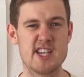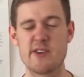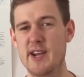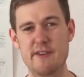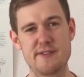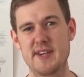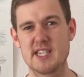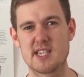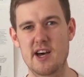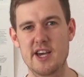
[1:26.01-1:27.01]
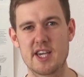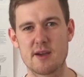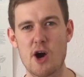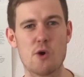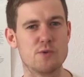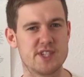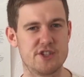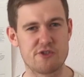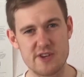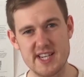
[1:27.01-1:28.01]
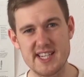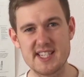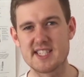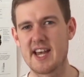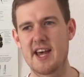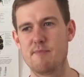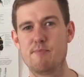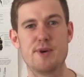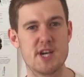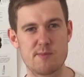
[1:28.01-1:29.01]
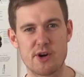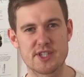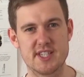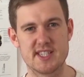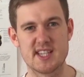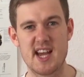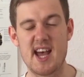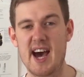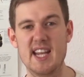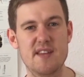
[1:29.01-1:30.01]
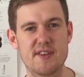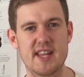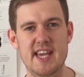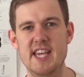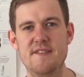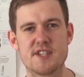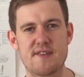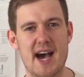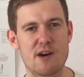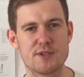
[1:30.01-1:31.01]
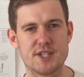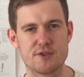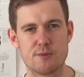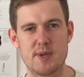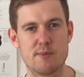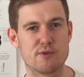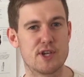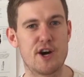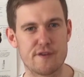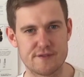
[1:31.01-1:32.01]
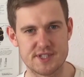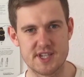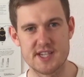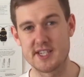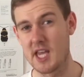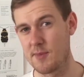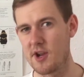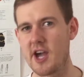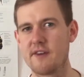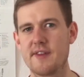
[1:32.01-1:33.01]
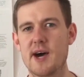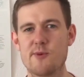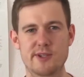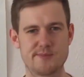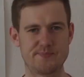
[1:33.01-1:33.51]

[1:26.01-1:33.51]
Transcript: so it loves things like holes in trees and bird boxes and even the eaves of houses or people's lofts. So keep an eye out for that one.